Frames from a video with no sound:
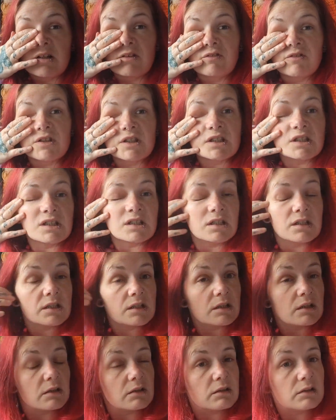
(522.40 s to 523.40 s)
after
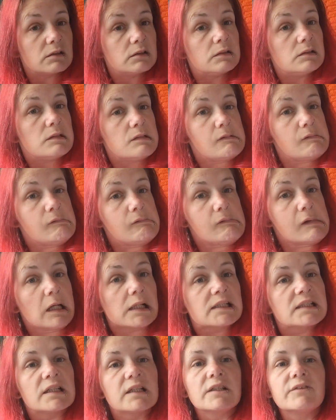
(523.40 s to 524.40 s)

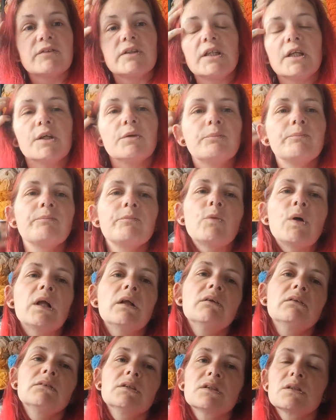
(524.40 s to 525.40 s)
last night's video,
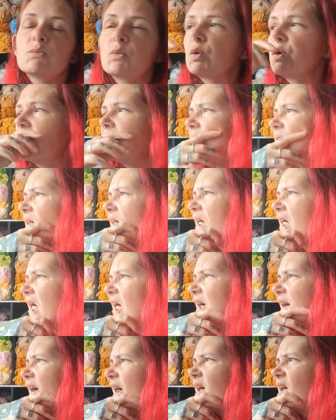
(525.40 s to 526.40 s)
well, this morning,
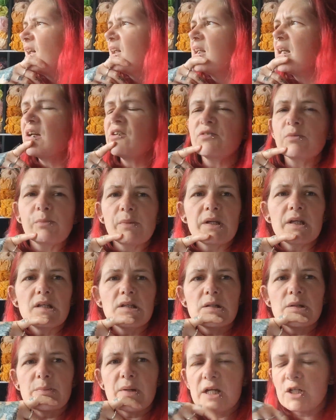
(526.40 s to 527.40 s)
I haven't
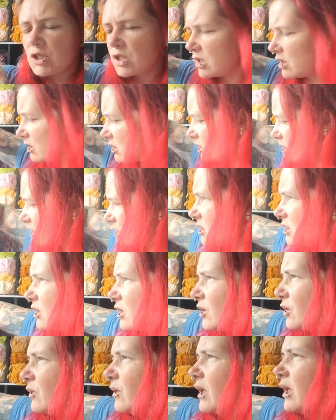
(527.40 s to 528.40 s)
been to bed yet.
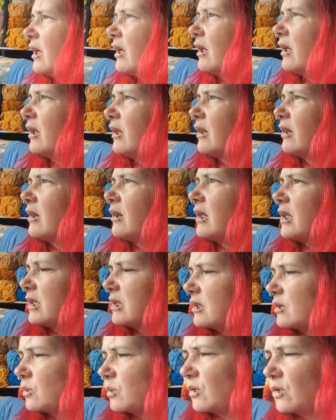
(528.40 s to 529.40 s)
So
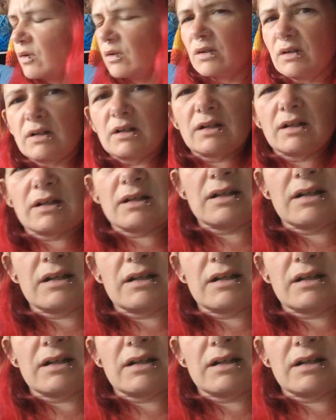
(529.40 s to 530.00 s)
this is what